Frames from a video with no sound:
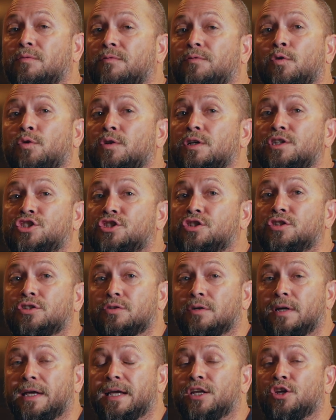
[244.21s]
foolish
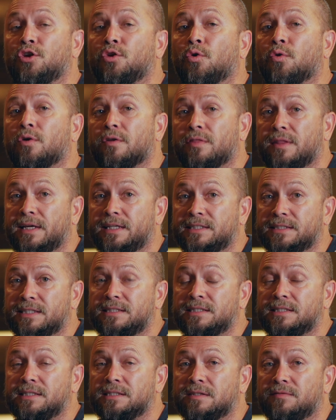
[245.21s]
to ignore the
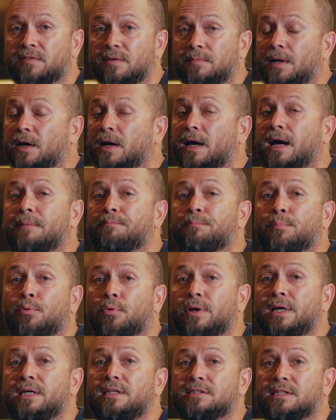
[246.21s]
existence of them. Now, God
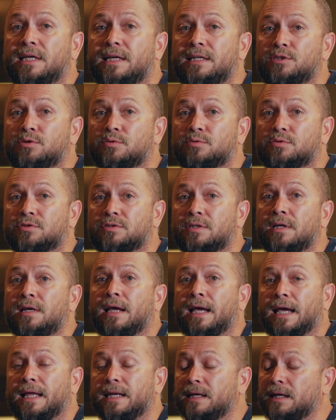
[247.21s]
brings angels,
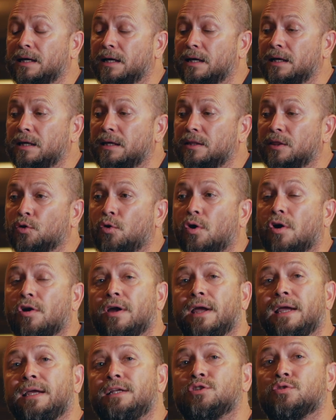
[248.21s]
and there are
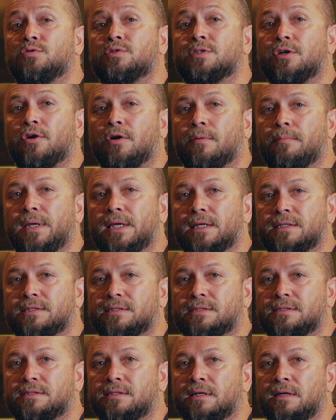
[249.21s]
angels in our
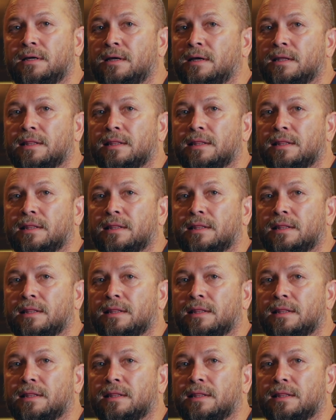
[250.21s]
midst.